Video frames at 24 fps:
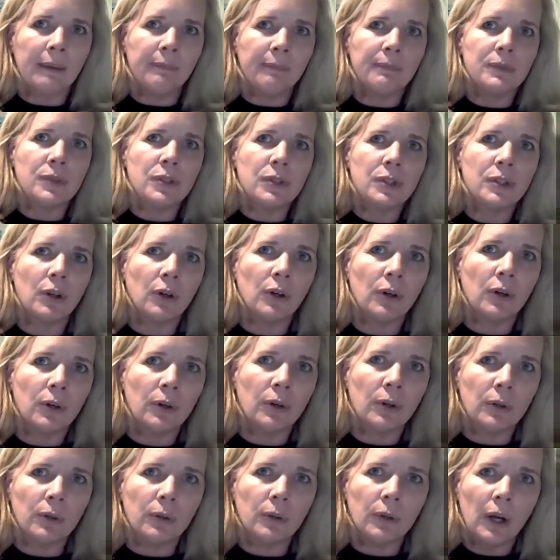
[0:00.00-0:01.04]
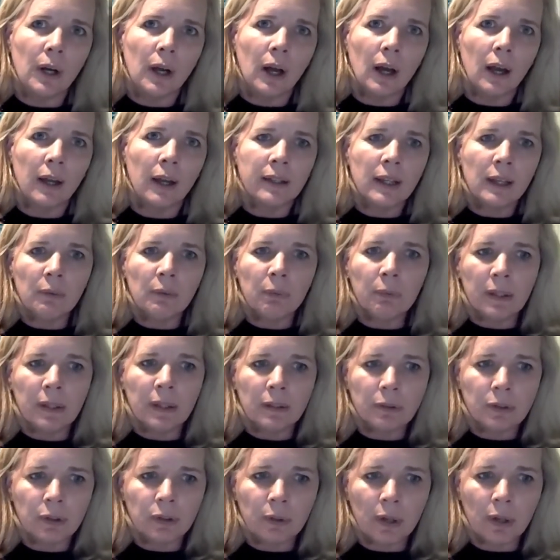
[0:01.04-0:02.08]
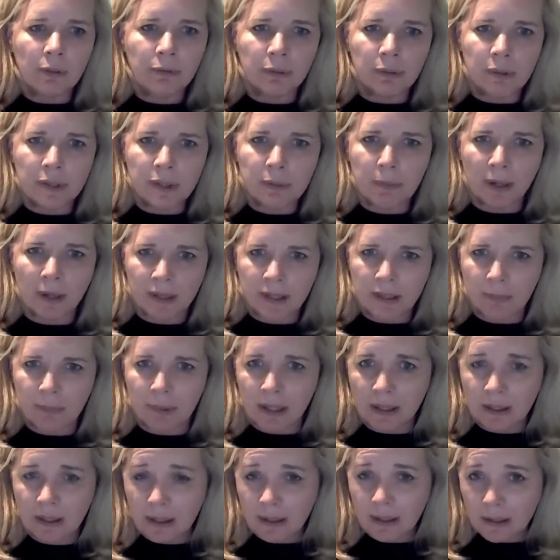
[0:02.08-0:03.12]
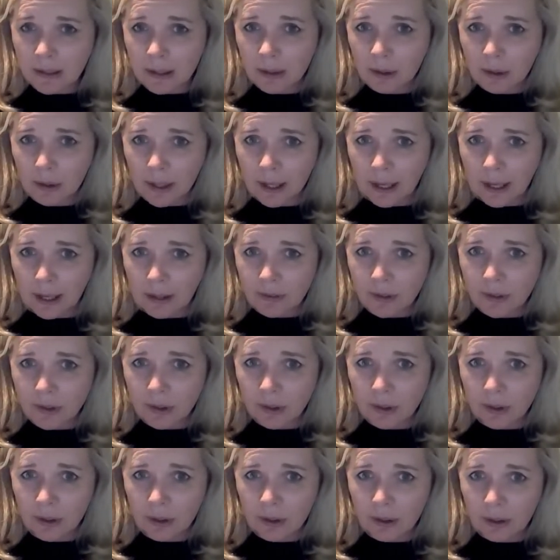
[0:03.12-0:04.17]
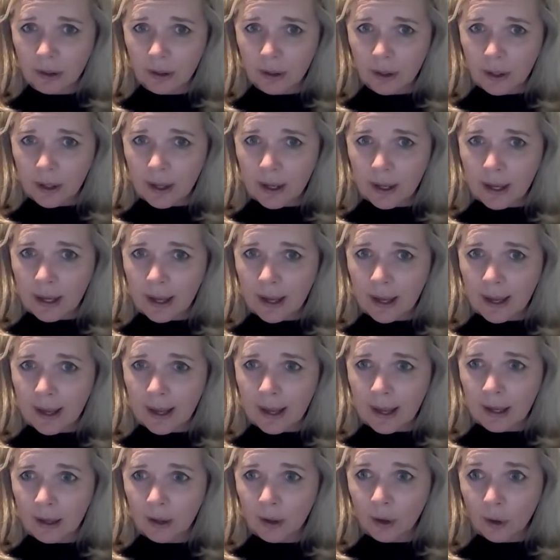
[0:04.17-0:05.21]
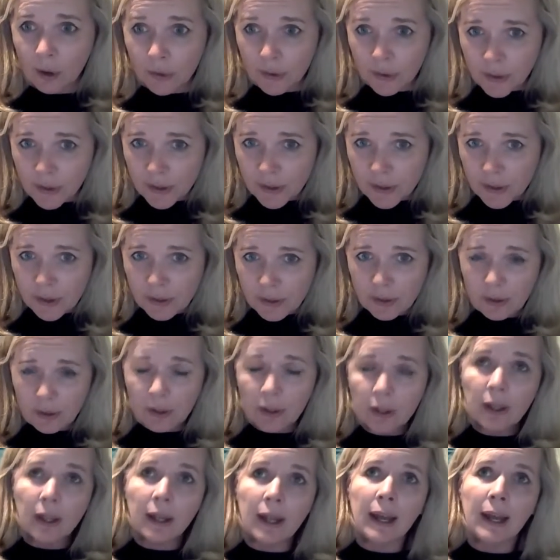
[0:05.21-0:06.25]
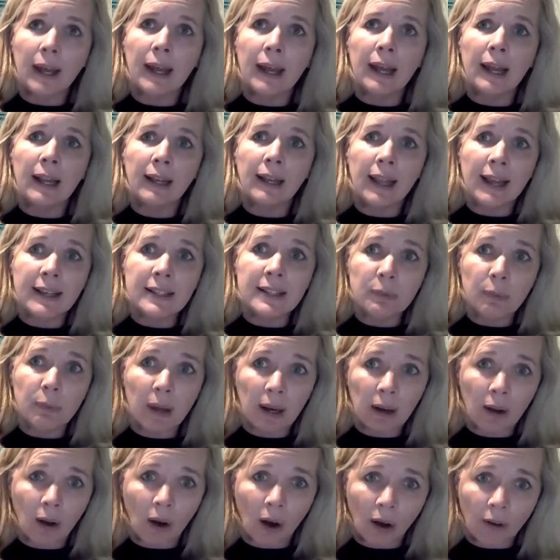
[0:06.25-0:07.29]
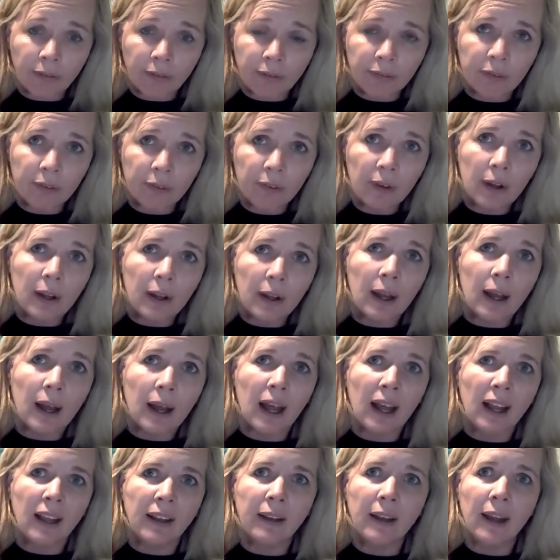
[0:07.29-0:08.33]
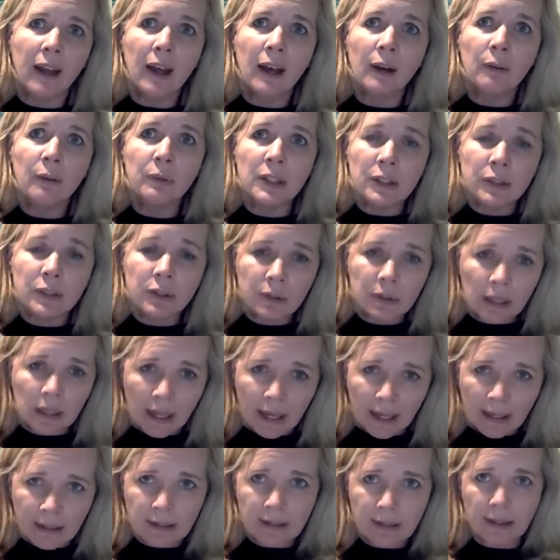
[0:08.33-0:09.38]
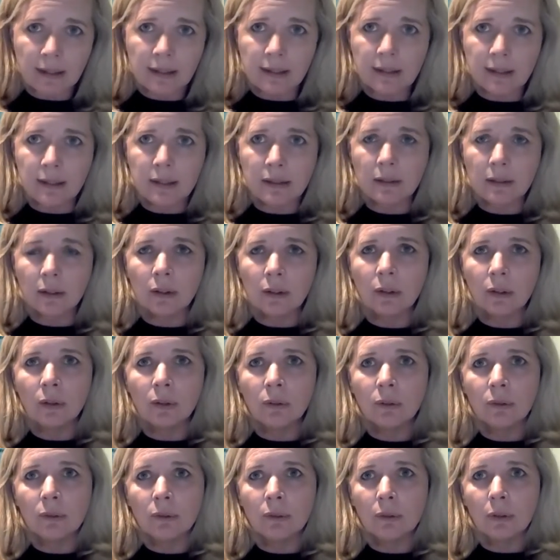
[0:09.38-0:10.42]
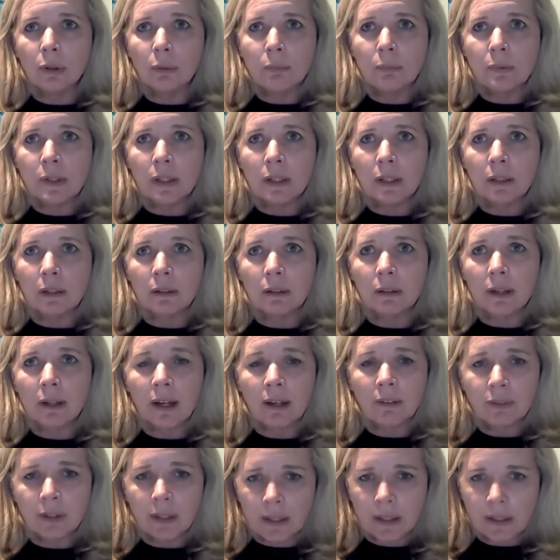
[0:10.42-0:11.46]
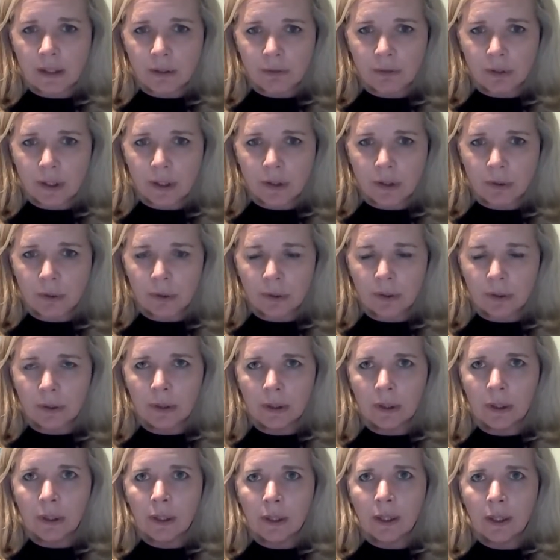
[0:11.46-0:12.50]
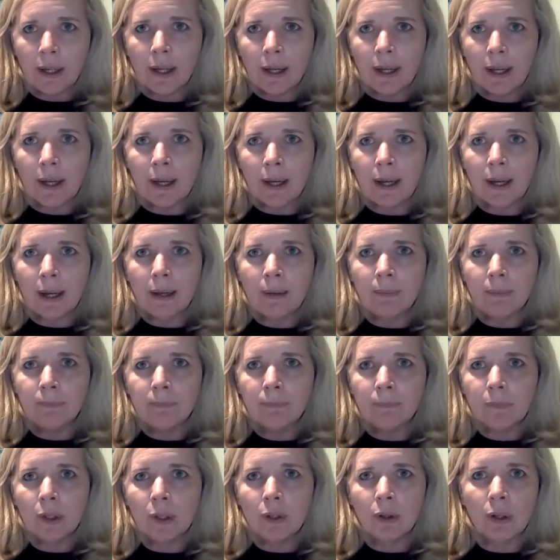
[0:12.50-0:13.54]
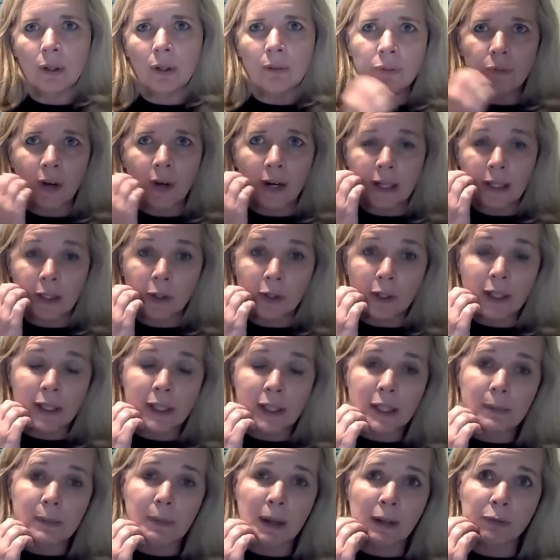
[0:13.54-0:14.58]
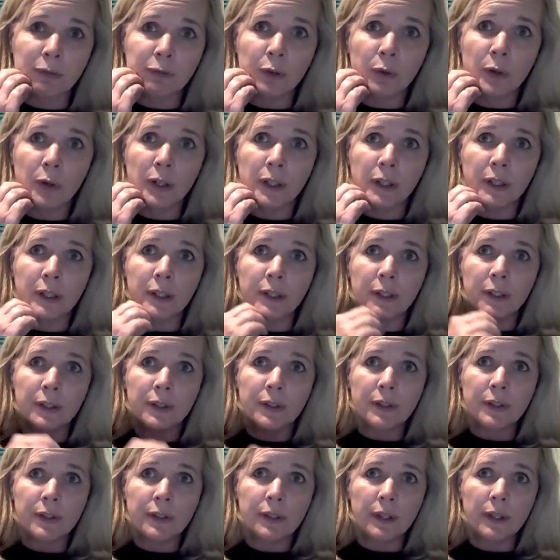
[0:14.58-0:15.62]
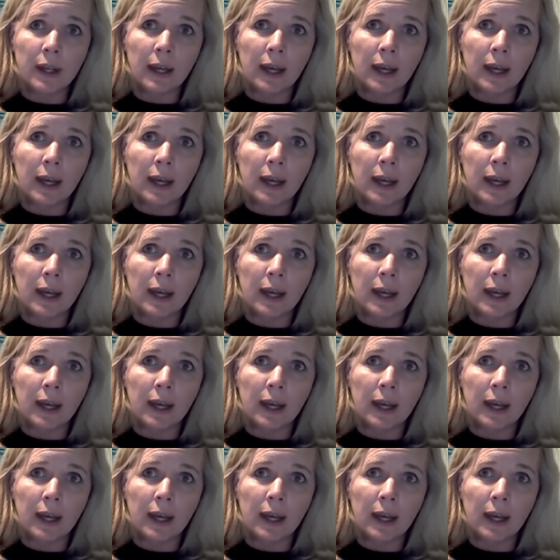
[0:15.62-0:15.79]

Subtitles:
So I think we do have a responsibility to look after others. Mm-hmm. Less well off. Mm-hmm. And how we do that is, you know, up to every individual. You know, I was very lucky to spend 4 years